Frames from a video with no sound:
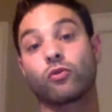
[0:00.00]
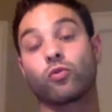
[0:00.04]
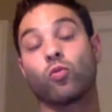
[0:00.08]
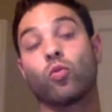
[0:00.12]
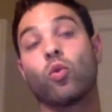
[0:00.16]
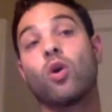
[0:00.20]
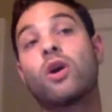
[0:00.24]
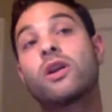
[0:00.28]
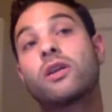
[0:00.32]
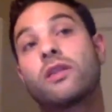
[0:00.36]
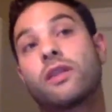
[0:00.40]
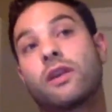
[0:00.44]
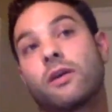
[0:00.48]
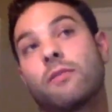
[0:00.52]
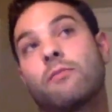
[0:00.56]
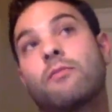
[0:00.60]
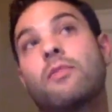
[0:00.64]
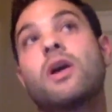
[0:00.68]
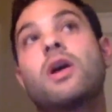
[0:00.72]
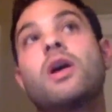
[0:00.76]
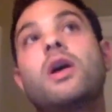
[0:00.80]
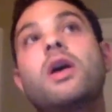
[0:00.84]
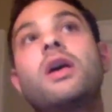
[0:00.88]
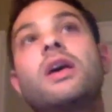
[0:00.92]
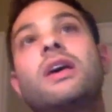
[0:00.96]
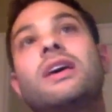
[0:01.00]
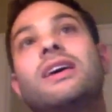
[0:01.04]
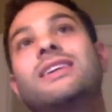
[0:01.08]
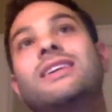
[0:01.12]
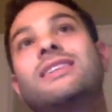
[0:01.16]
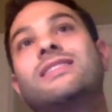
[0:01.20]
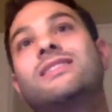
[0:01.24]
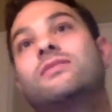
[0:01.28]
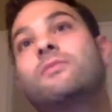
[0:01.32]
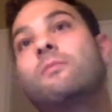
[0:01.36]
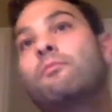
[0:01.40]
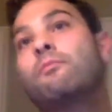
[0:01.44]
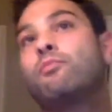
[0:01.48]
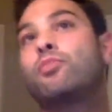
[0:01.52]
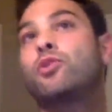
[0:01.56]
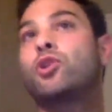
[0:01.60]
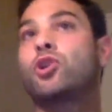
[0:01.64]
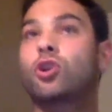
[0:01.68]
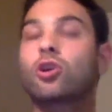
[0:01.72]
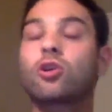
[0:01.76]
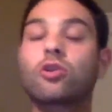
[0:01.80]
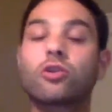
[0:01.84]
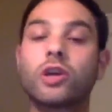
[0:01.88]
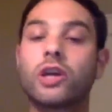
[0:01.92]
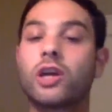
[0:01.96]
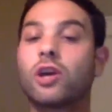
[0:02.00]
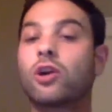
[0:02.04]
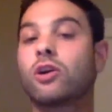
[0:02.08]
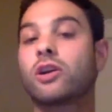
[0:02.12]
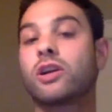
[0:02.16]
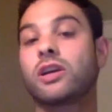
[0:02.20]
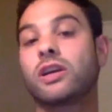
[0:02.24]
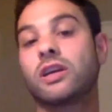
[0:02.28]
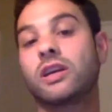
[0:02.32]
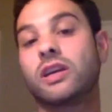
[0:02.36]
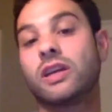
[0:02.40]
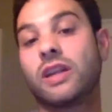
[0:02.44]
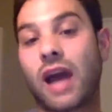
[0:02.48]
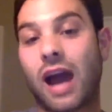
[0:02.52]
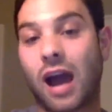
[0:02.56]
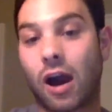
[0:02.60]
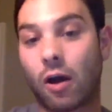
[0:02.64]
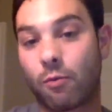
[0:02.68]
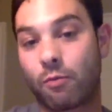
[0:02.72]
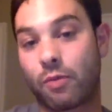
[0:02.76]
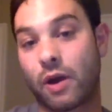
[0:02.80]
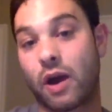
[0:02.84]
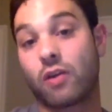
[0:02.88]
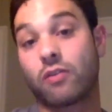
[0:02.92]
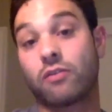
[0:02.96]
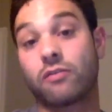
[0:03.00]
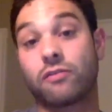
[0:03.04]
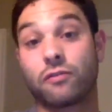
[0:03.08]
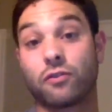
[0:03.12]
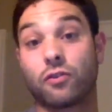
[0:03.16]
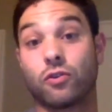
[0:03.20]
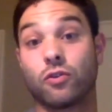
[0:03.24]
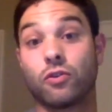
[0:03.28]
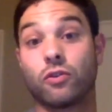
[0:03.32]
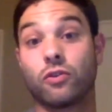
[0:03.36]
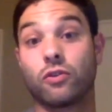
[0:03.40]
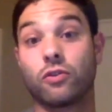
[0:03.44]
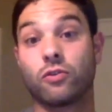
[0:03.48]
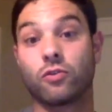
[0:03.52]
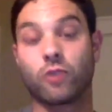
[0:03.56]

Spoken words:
One of them is purely going to eat outbound food.